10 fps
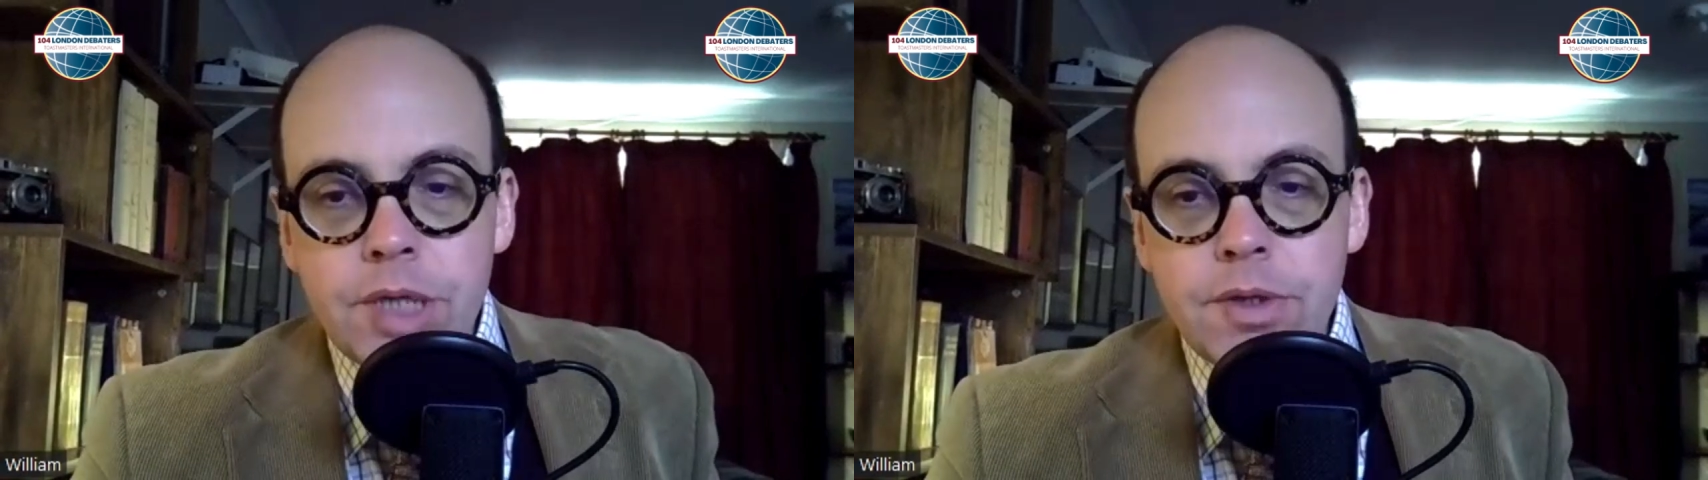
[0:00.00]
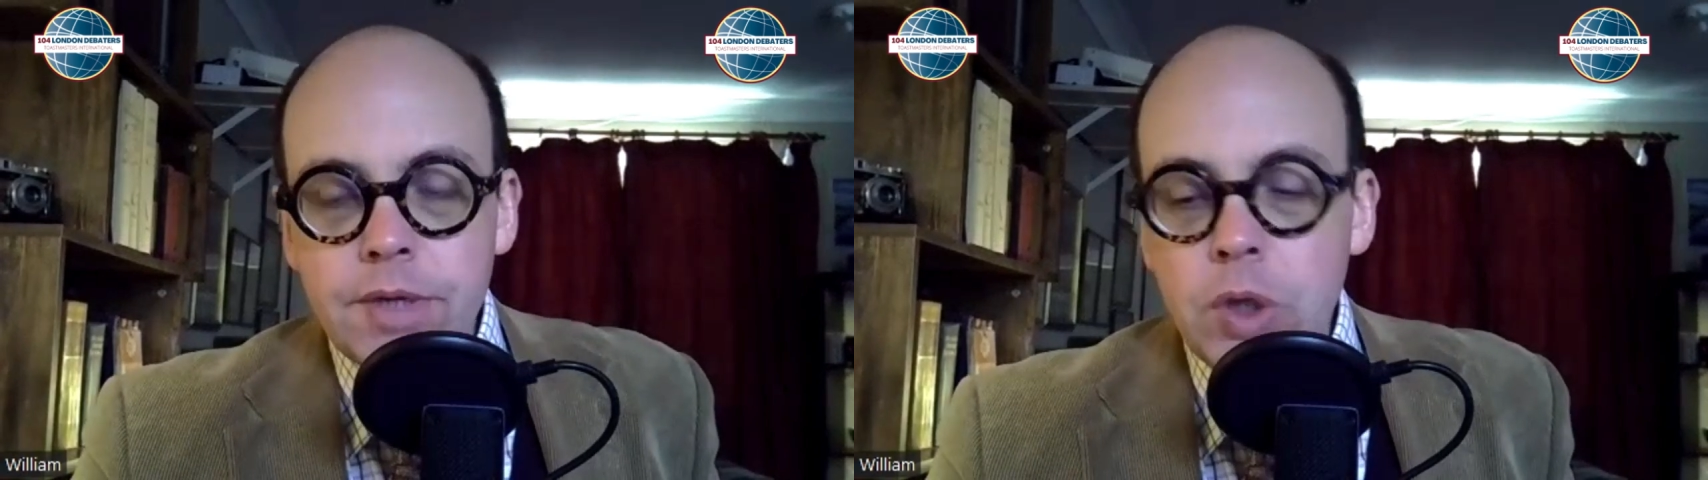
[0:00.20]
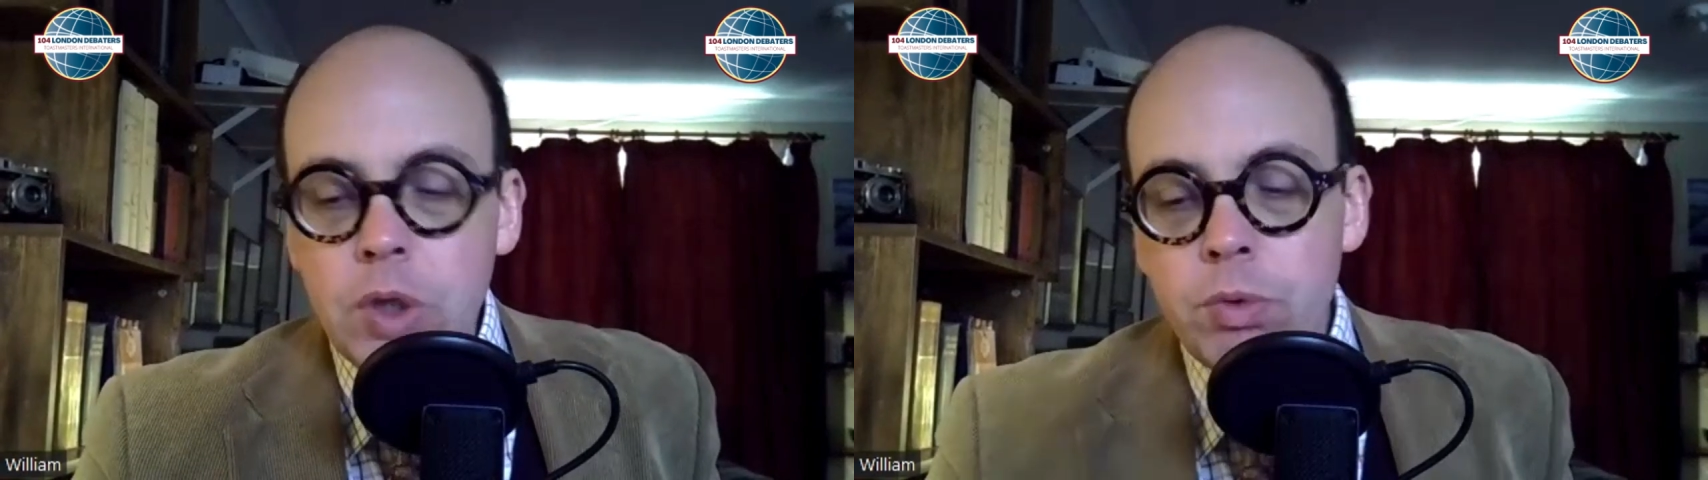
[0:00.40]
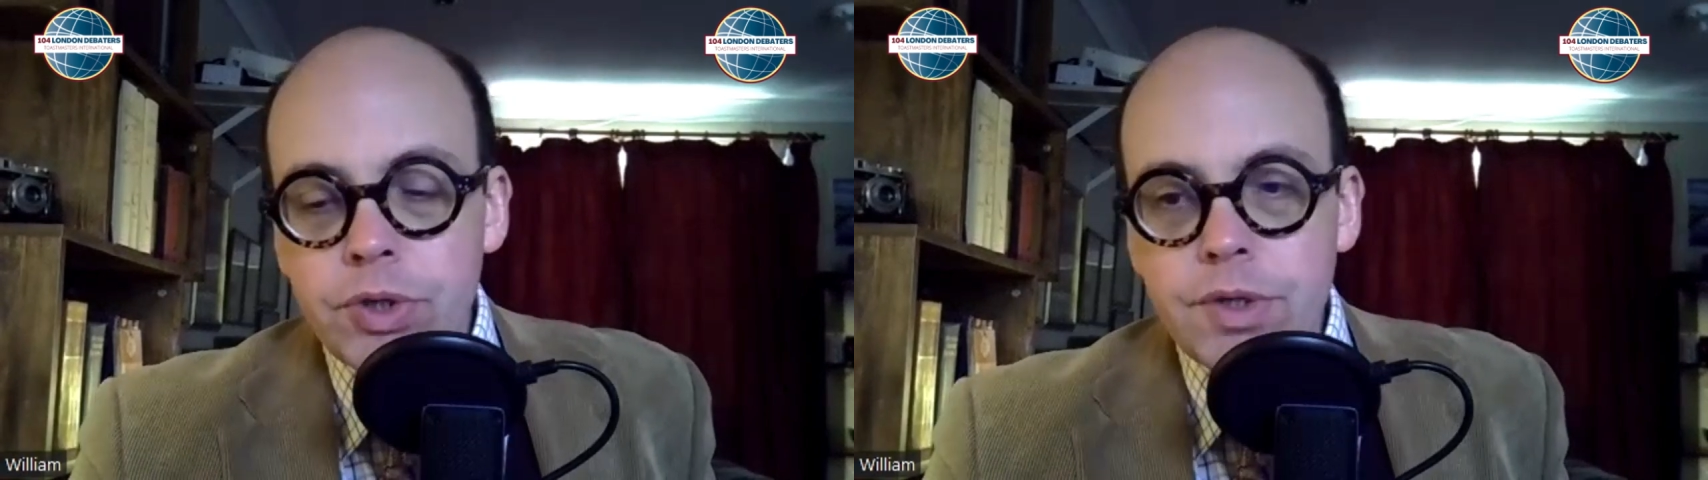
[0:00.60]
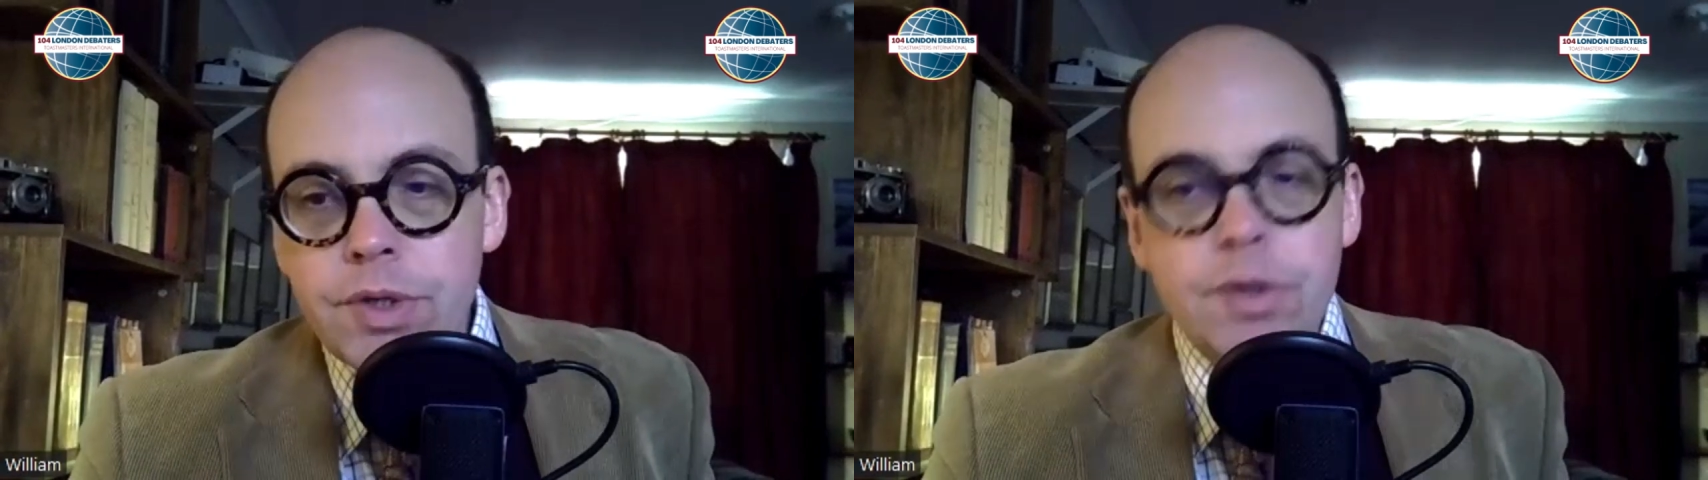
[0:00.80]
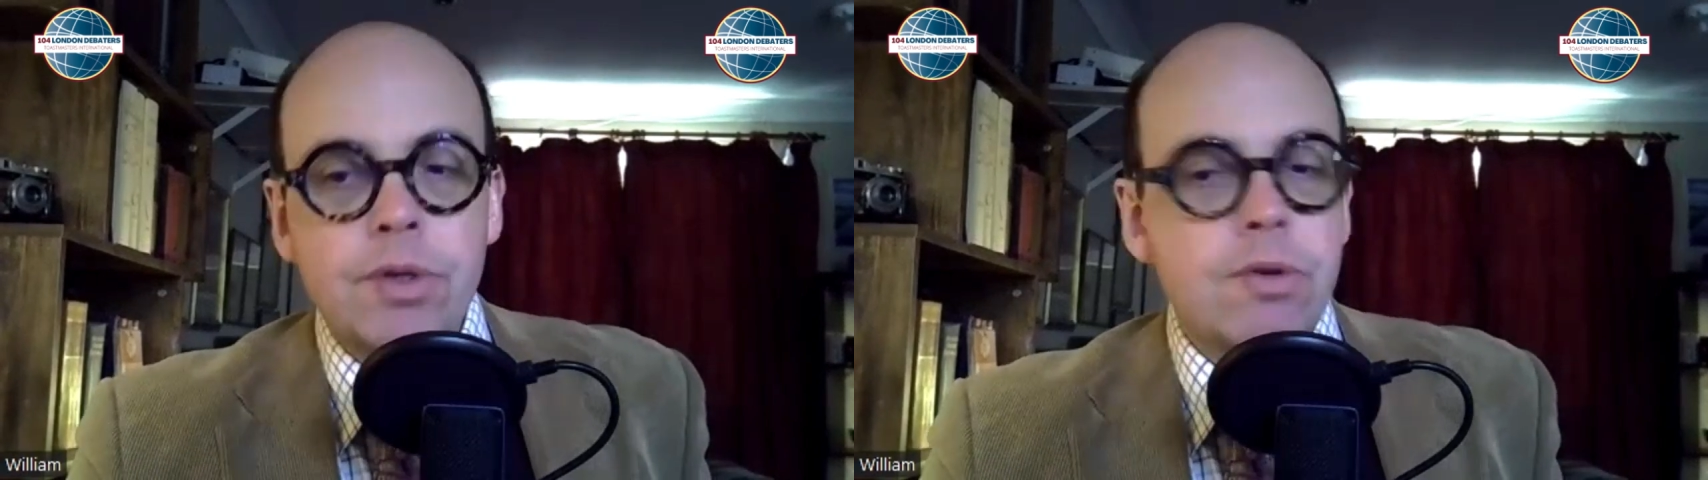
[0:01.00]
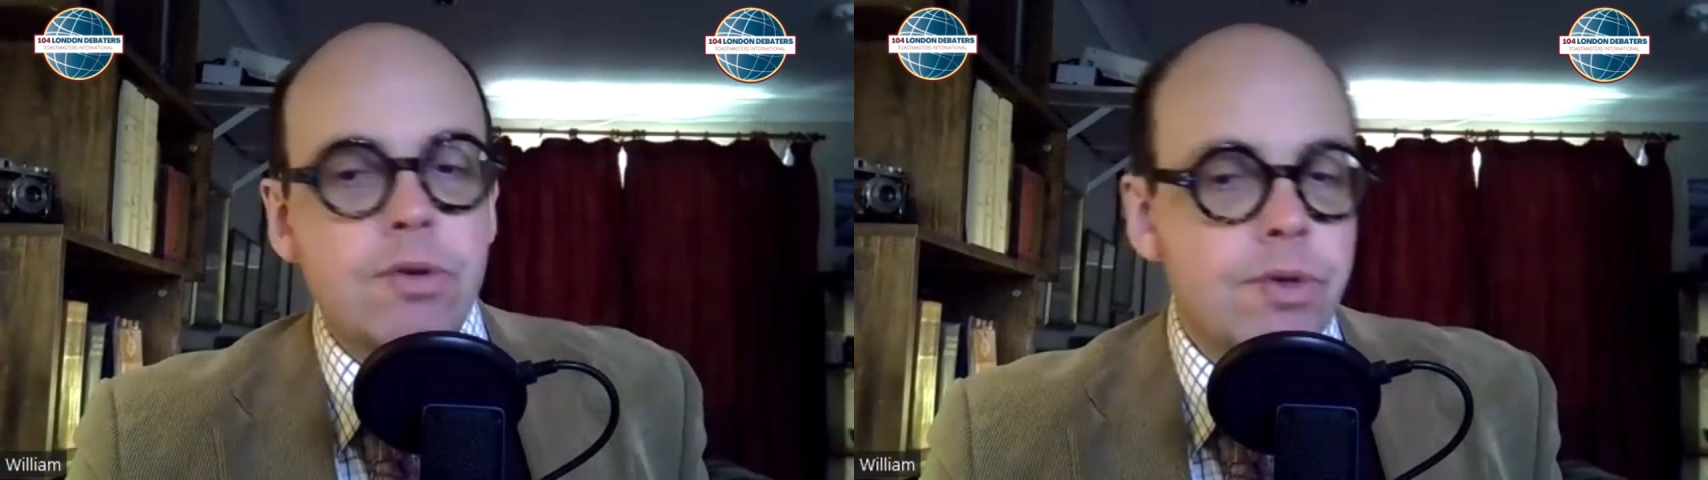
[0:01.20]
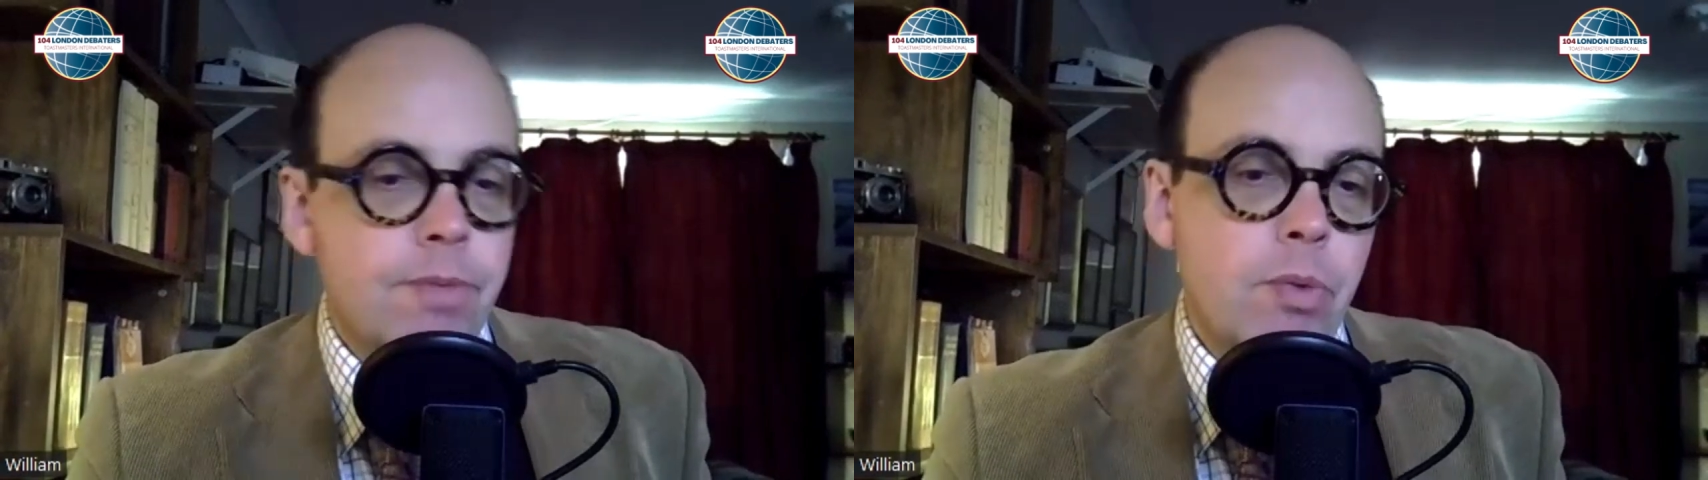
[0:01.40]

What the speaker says: yourself who would trust your source,